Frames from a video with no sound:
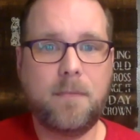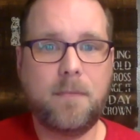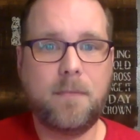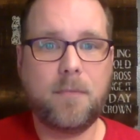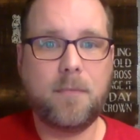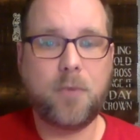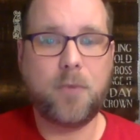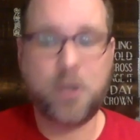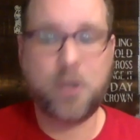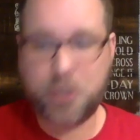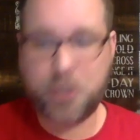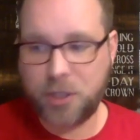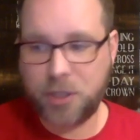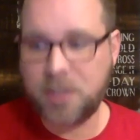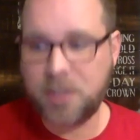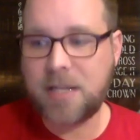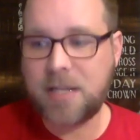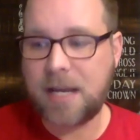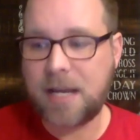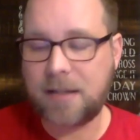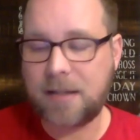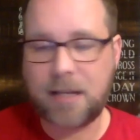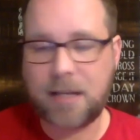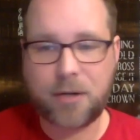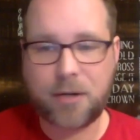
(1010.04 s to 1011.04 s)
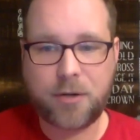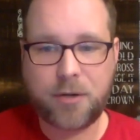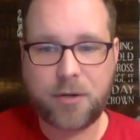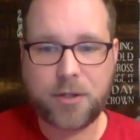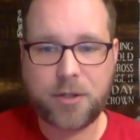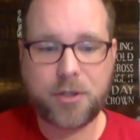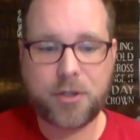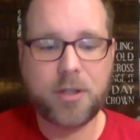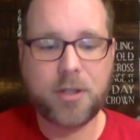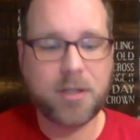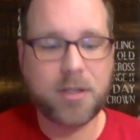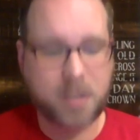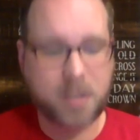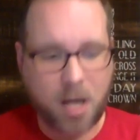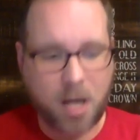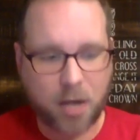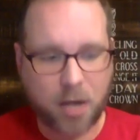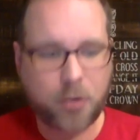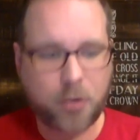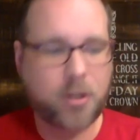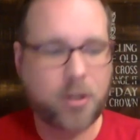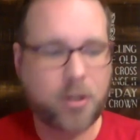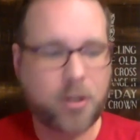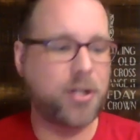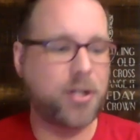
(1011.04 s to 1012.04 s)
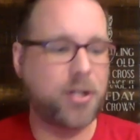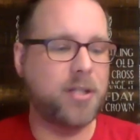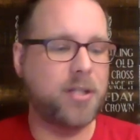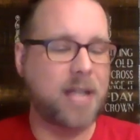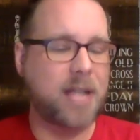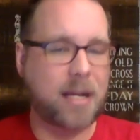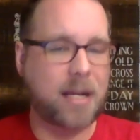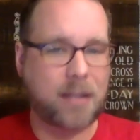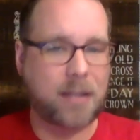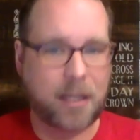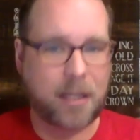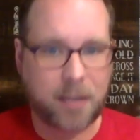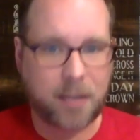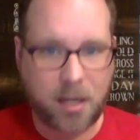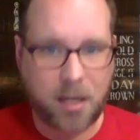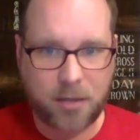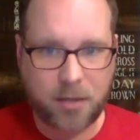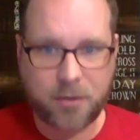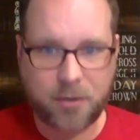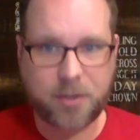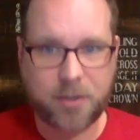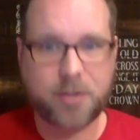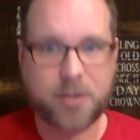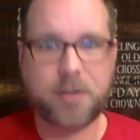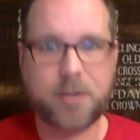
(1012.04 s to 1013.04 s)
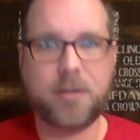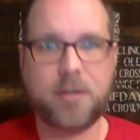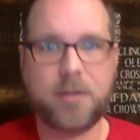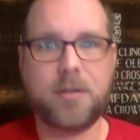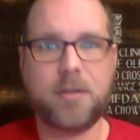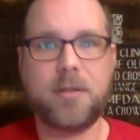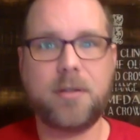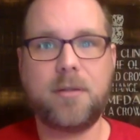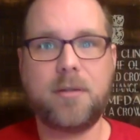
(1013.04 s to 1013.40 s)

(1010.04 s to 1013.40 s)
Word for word: Christians act like Christians, non-Christians act like non-Christians.